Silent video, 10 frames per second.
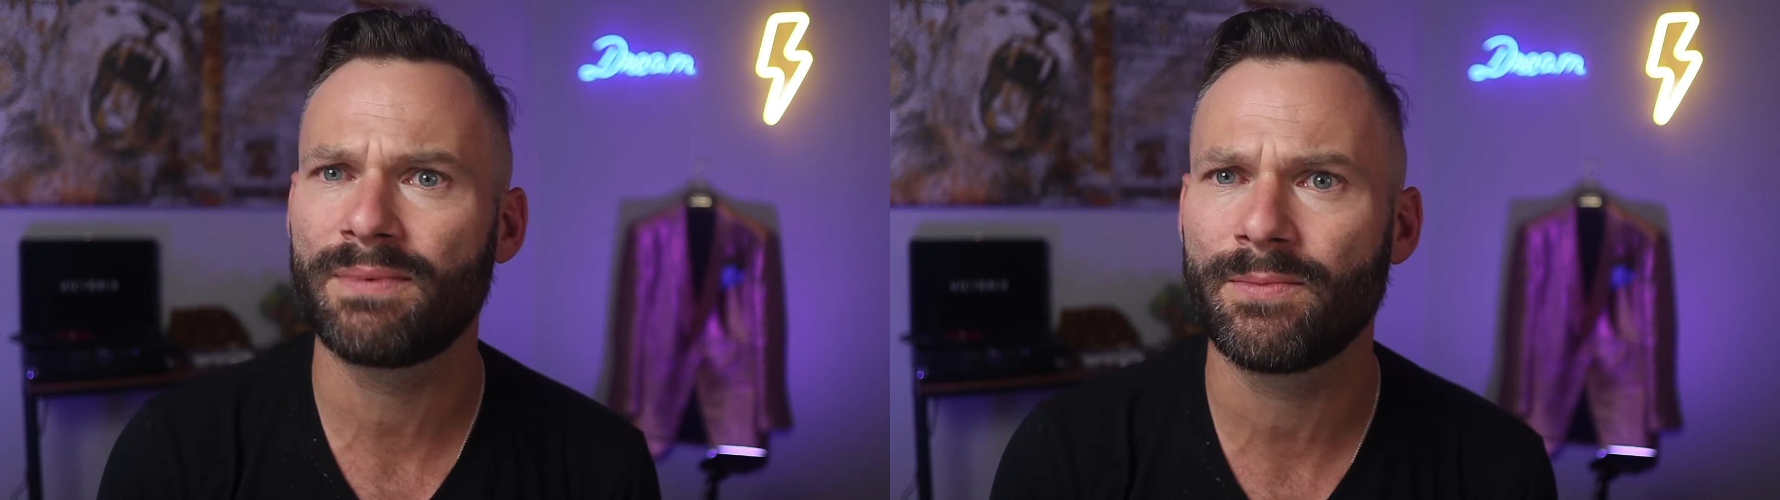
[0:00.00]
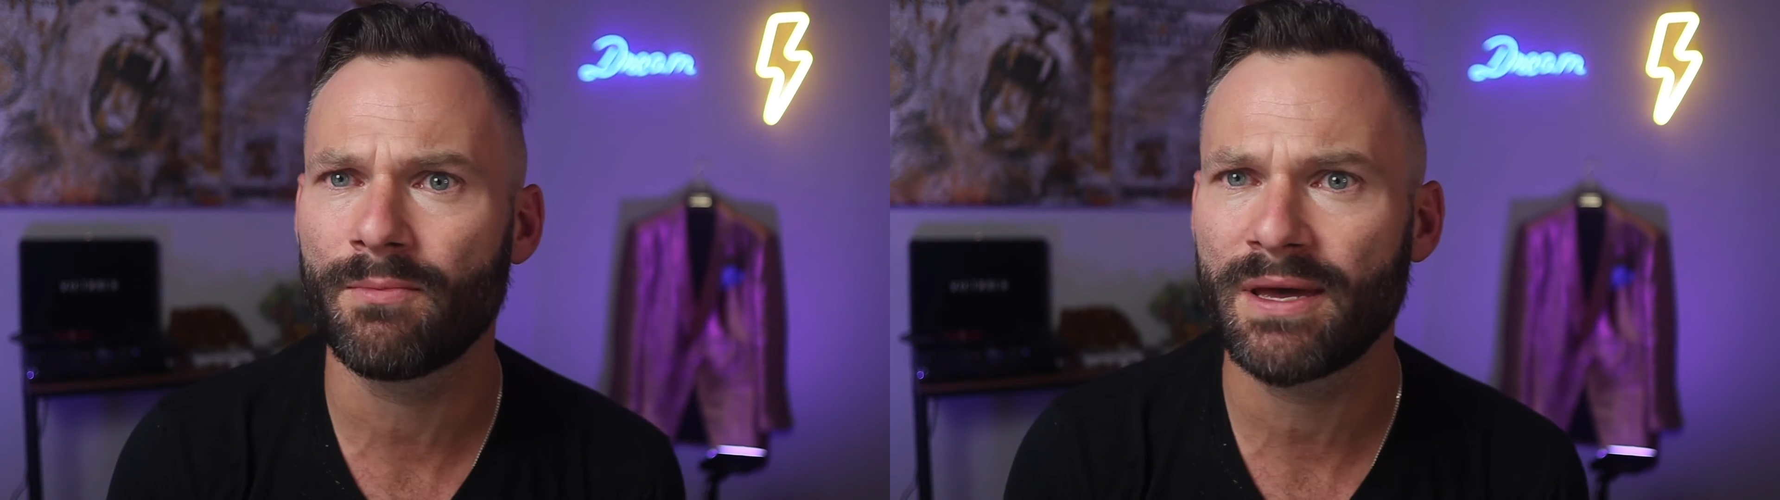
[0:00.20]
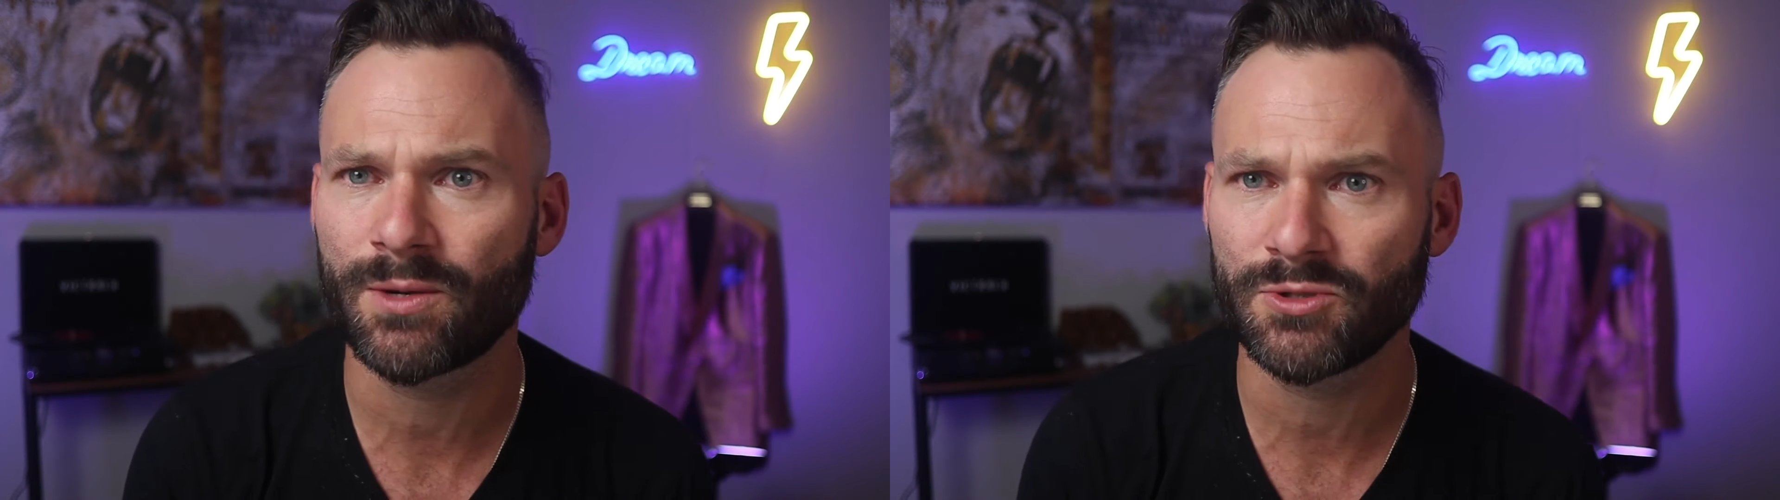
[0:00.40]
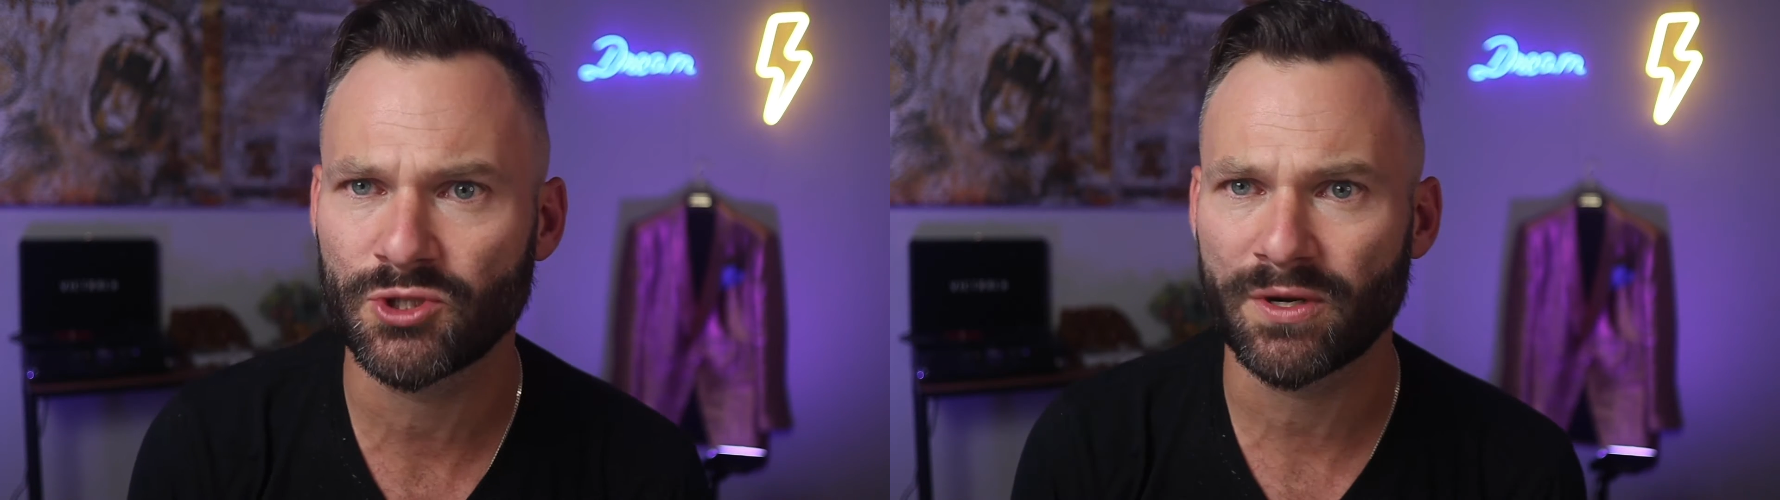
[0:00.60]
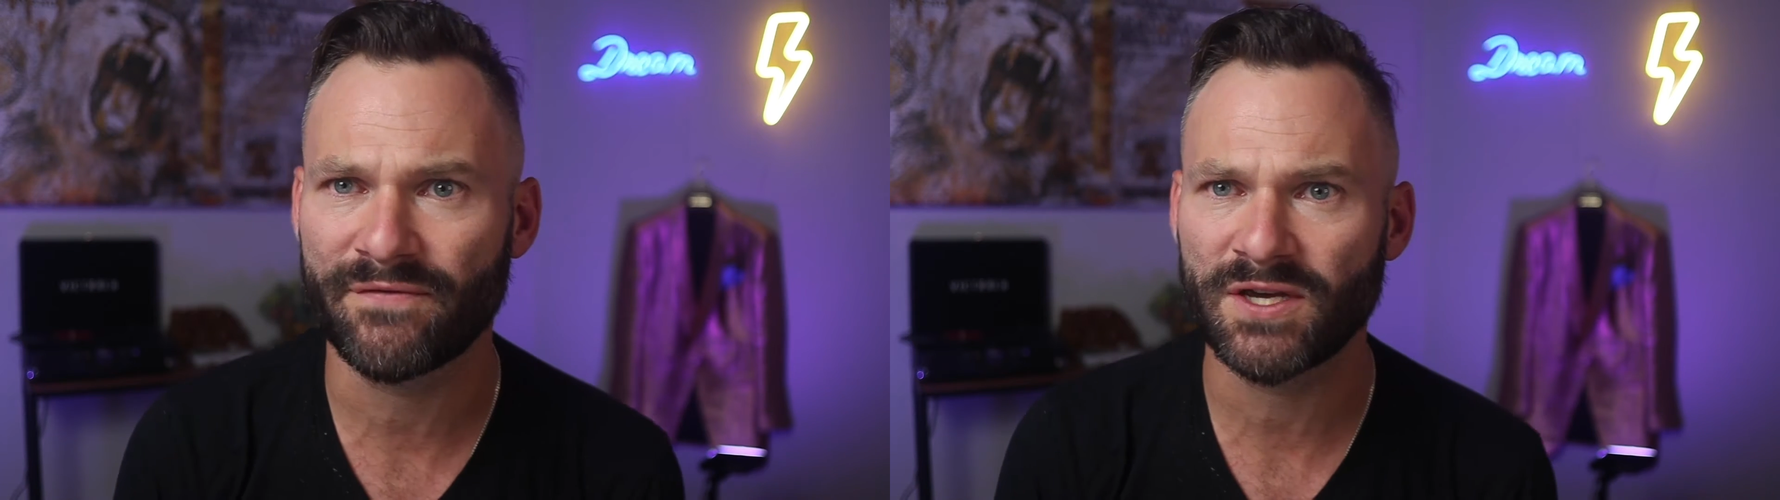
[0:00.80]
of people make when
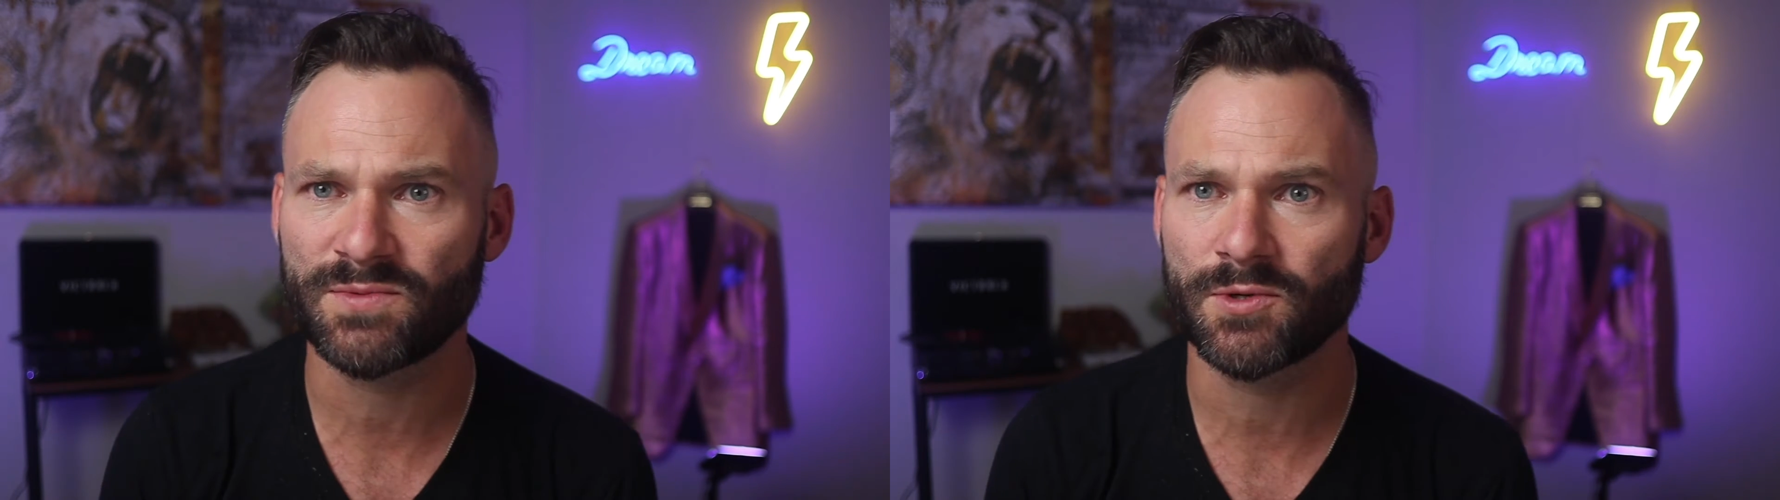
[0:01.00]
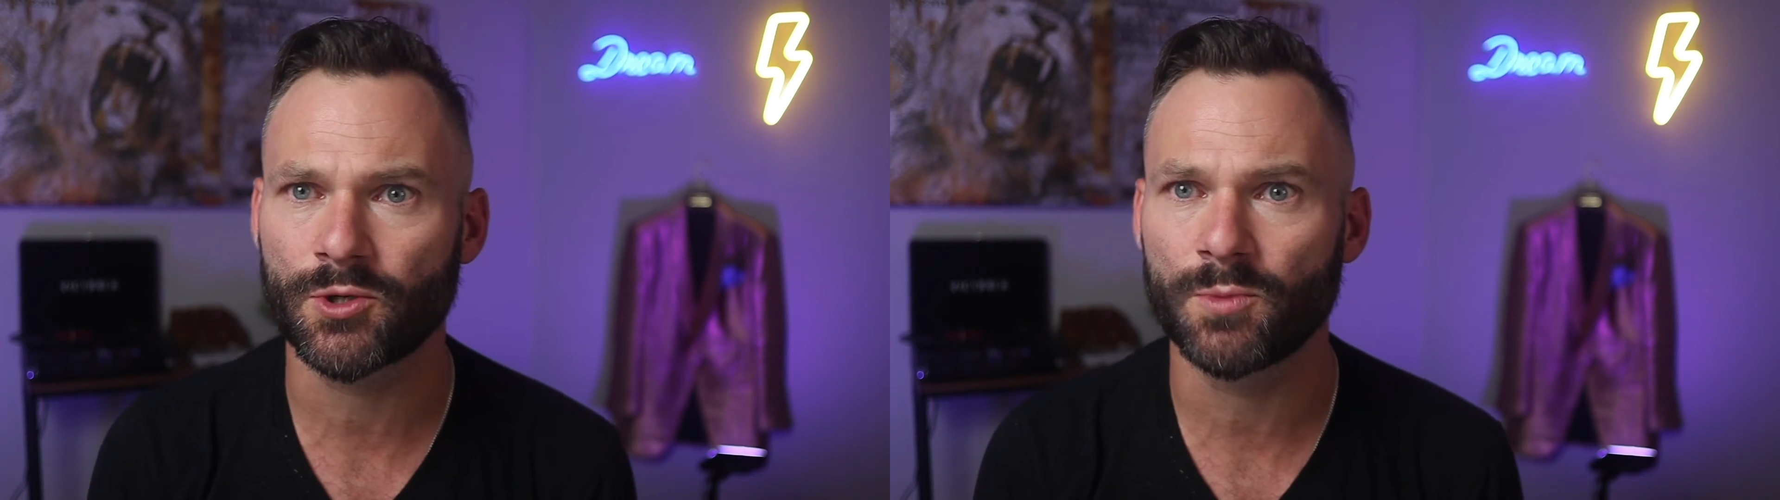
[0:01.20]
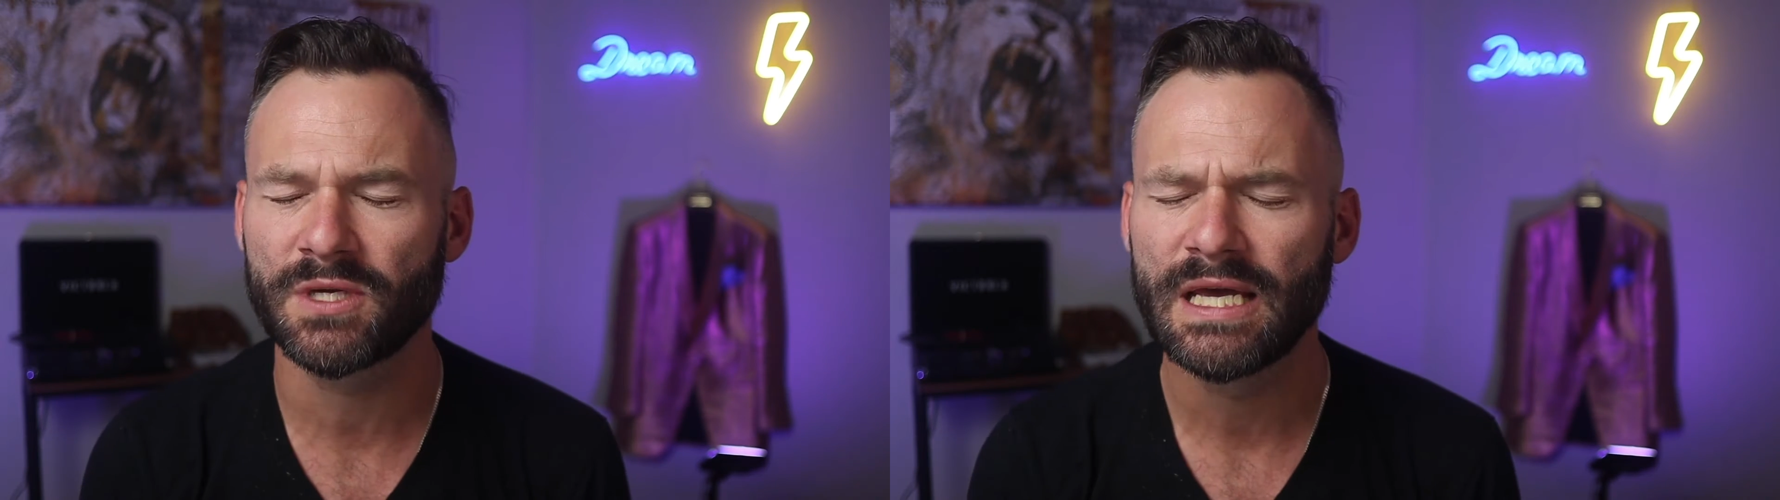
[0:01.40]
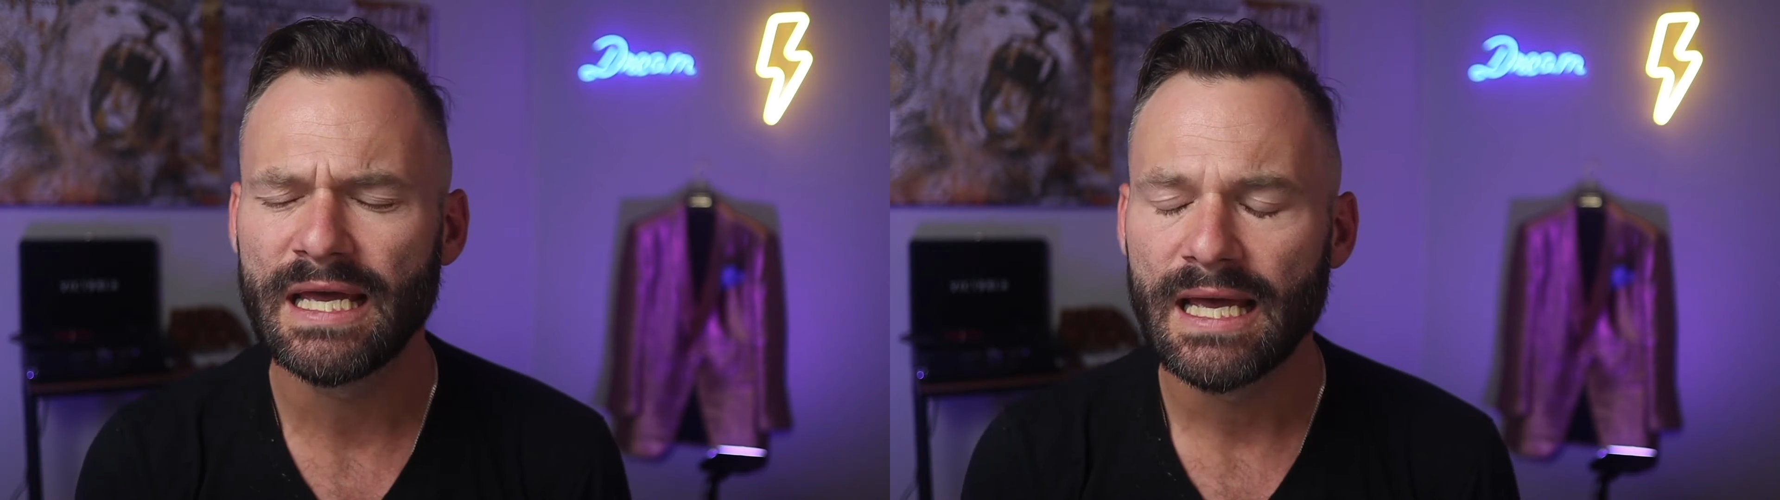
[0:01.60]
joining Facebook groups.